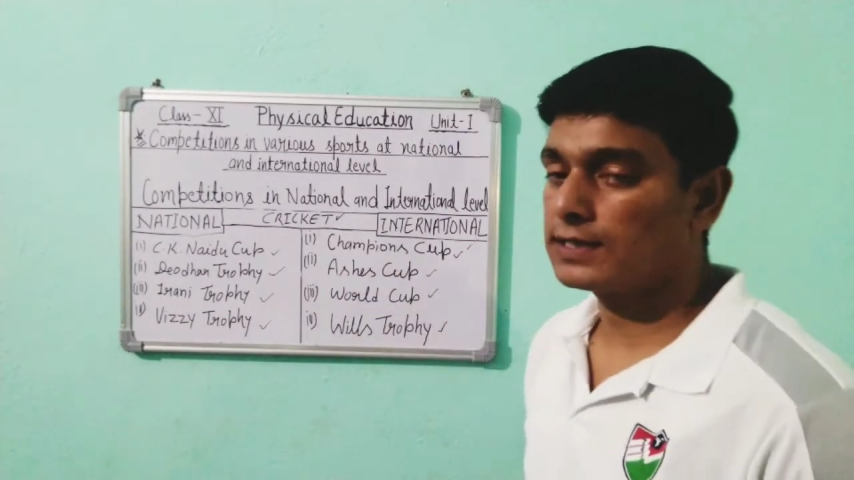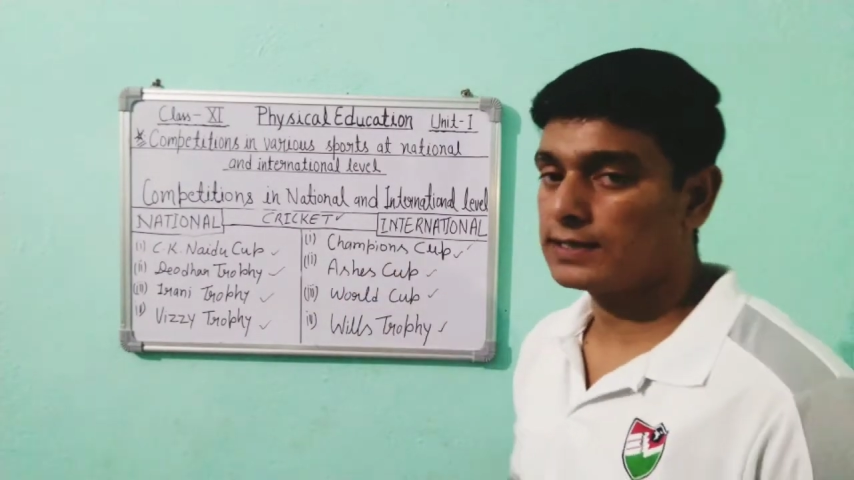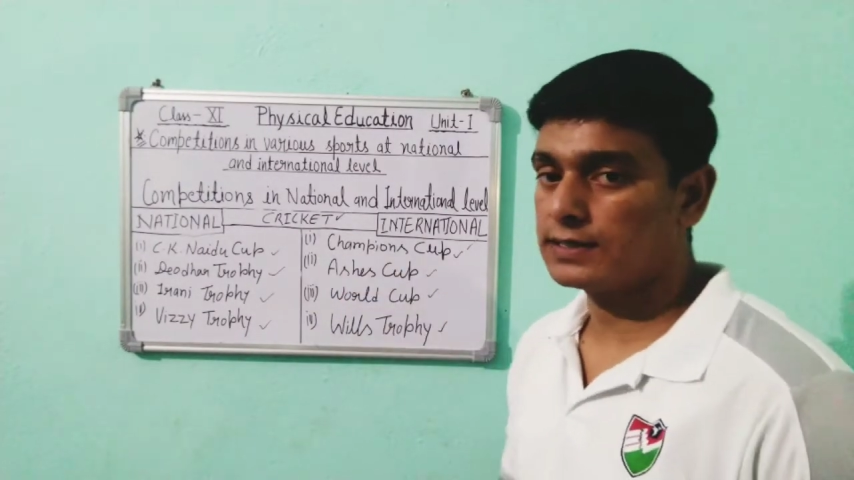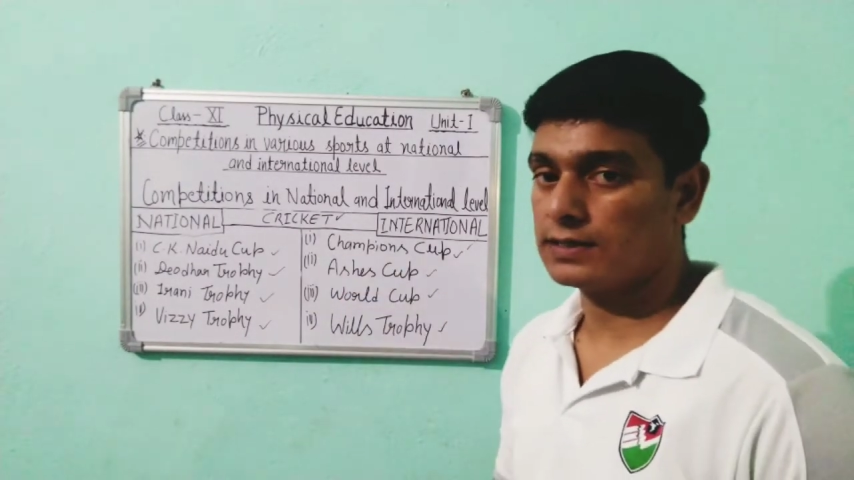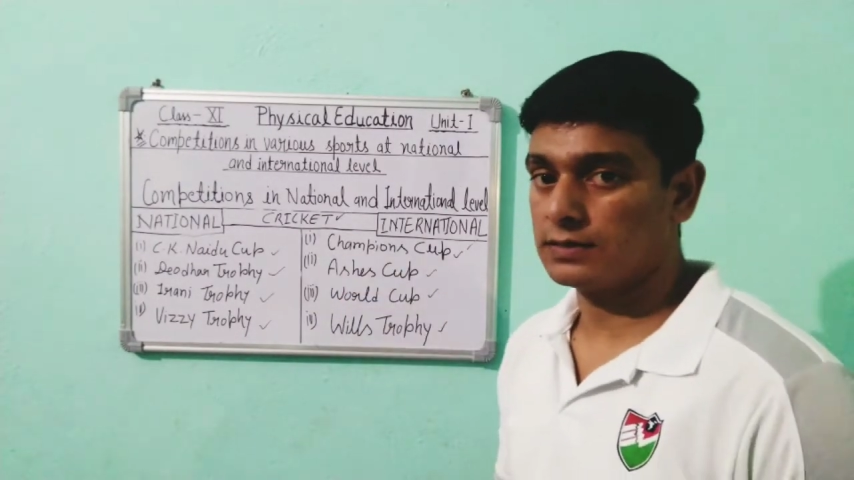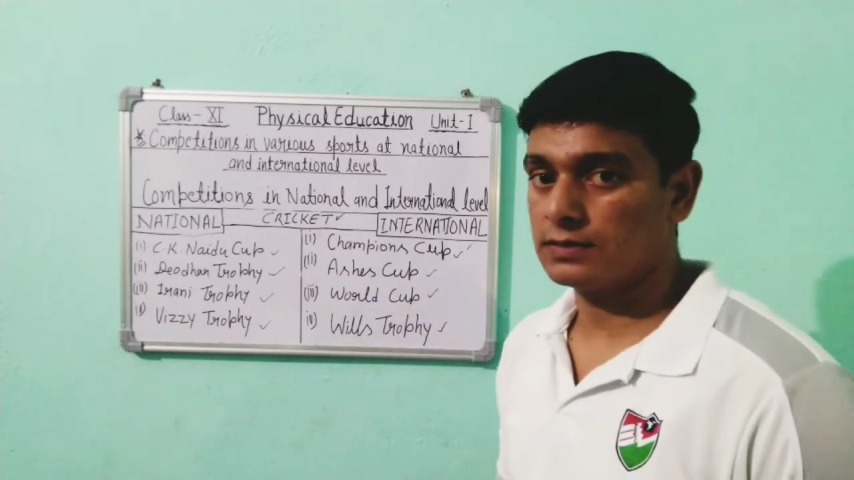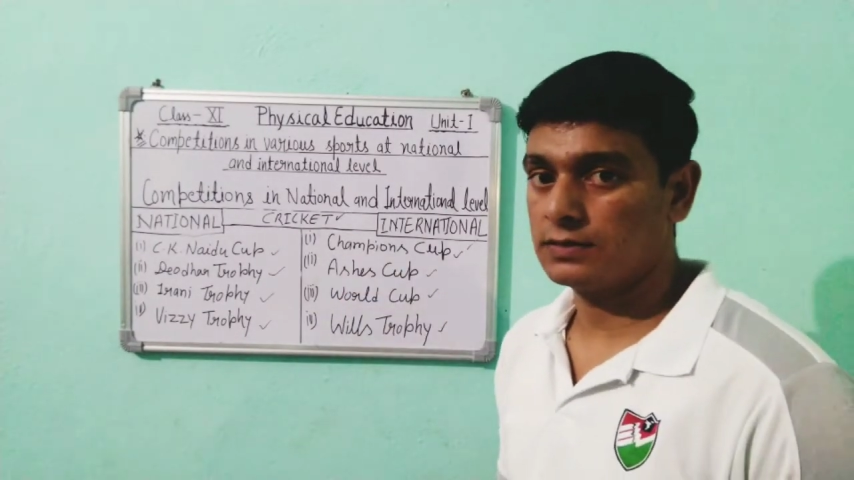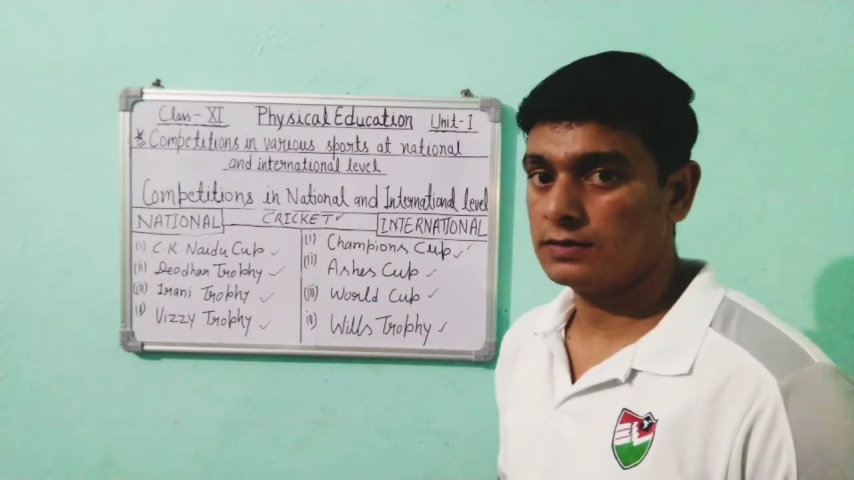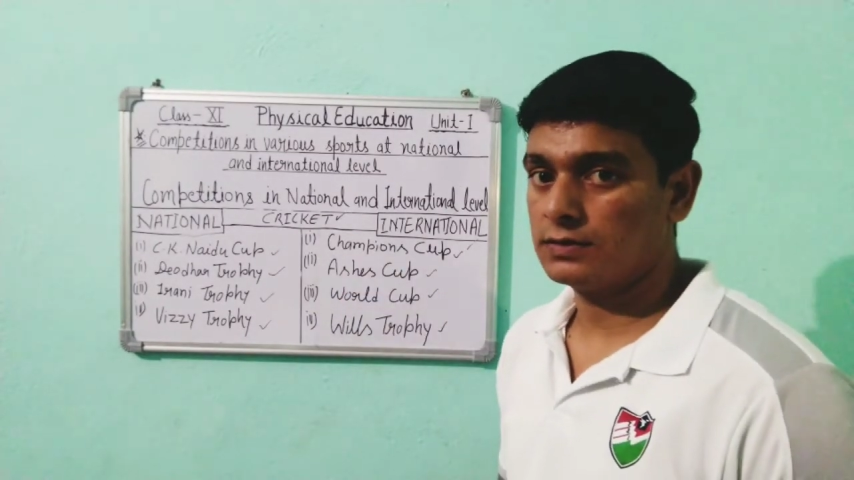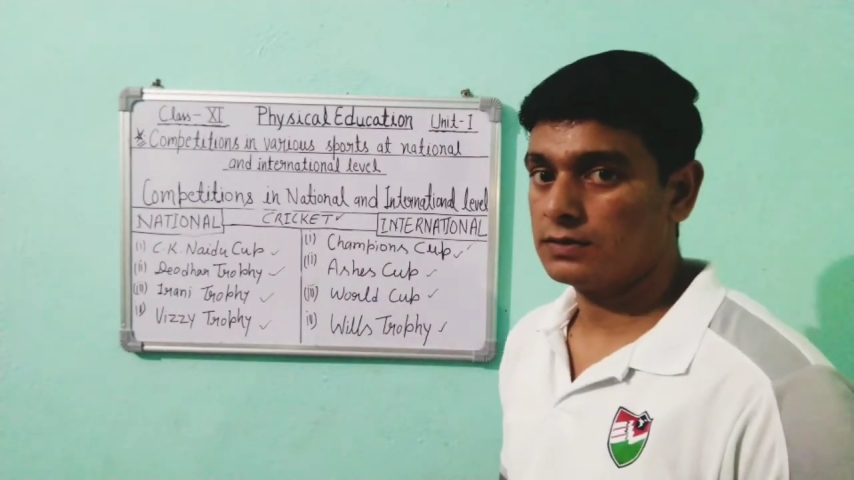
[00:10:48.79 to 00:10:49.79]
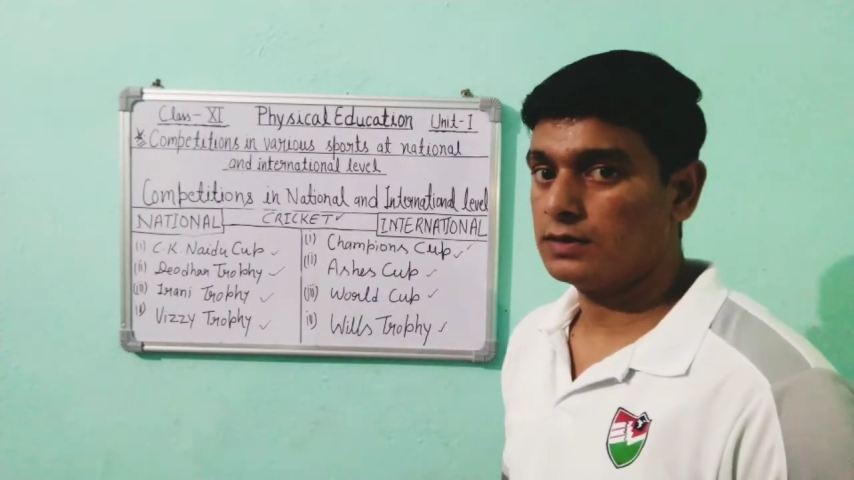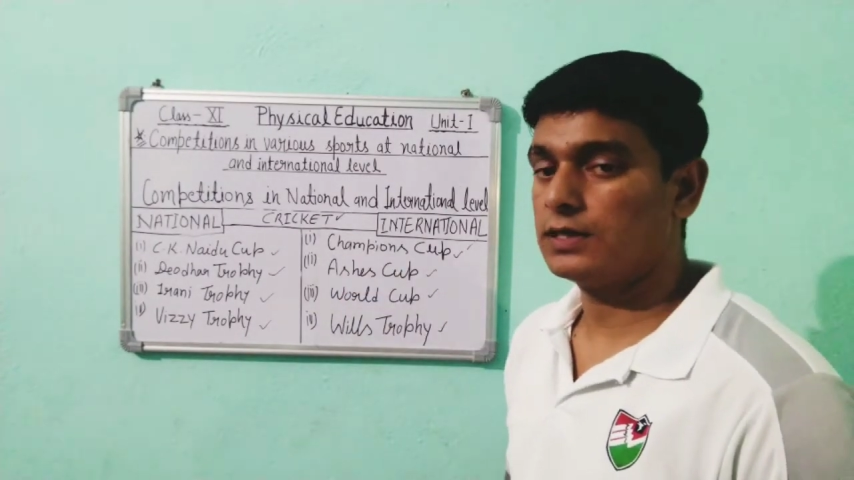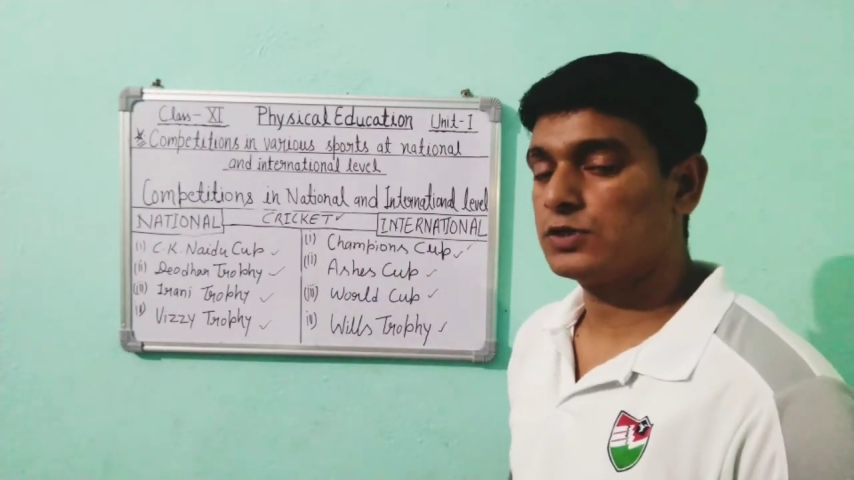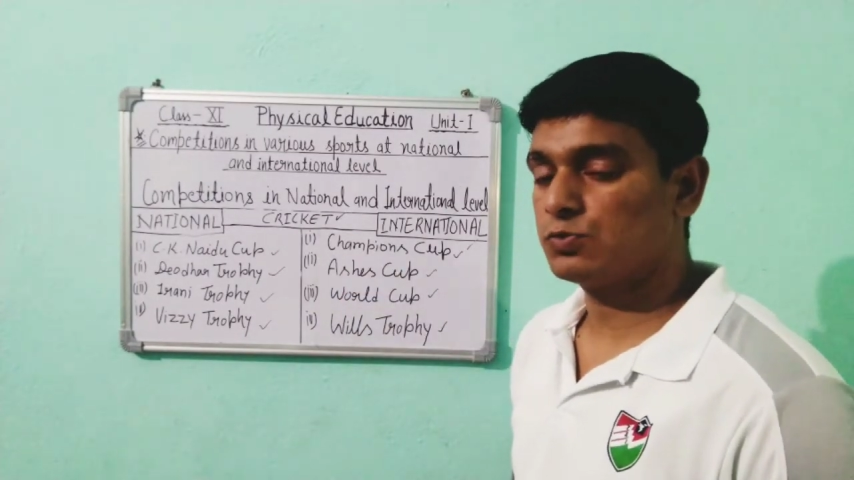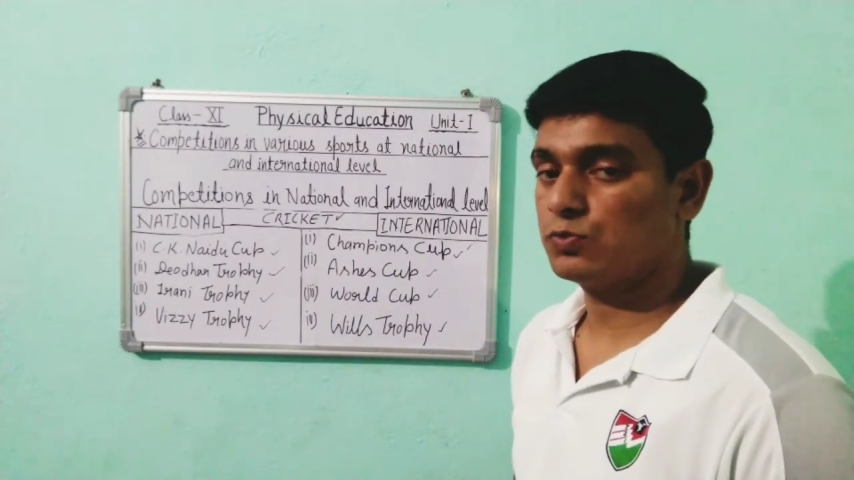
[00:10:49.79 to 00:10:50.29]
cricket.
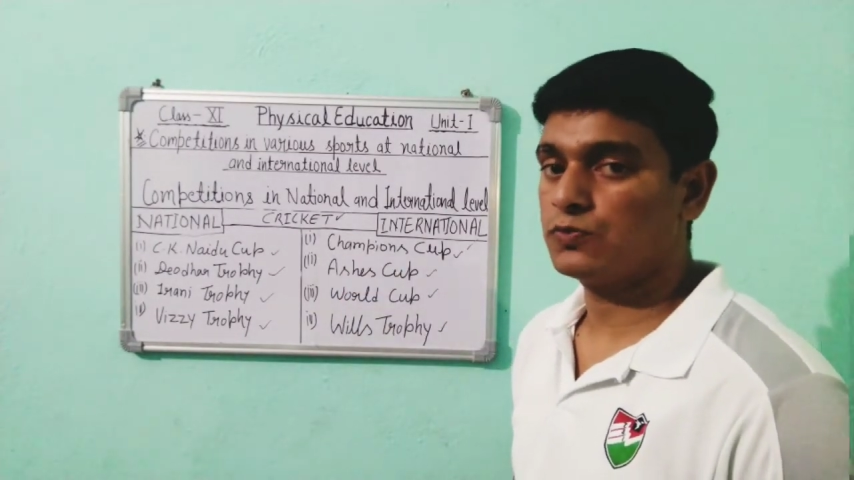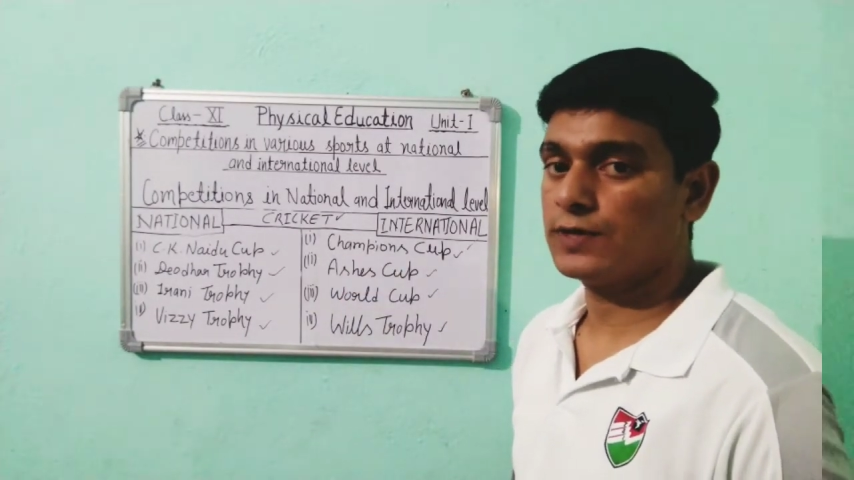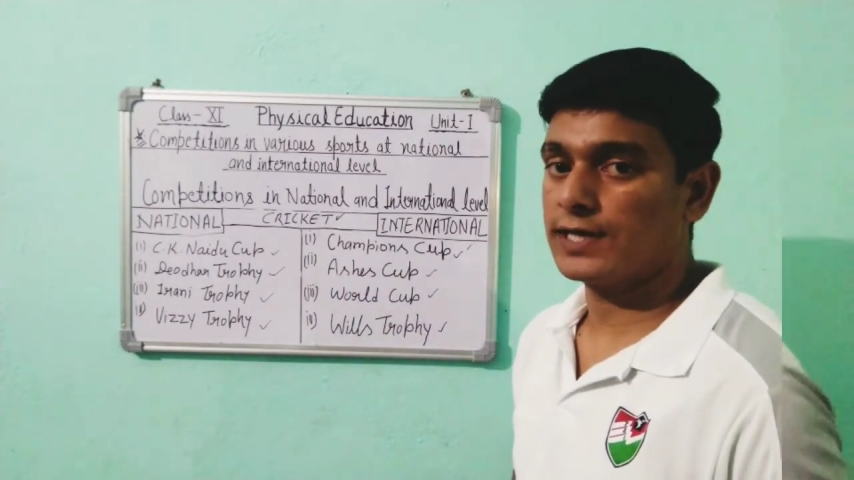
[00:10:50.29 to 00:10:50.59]
Let's move to